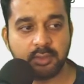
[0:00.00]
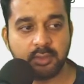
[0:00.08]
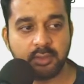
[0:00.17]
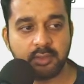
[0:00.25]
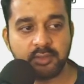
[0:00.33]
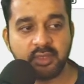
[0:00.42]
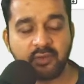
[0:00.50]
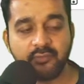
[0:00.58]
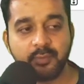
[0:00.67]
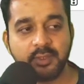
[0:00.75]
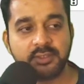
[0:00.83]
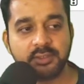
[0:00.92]
Draft
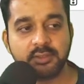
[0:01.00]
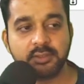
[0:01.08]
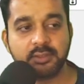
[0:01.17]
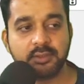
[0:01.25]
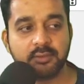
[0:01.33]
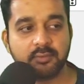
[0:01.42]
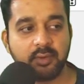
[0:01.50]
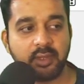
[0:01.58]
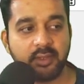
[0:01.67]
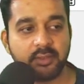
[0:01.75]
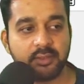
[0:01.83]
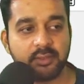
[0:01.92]
pages, why
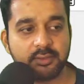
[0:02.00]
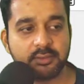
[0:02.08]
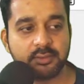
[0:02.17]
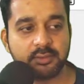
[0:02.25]
is it?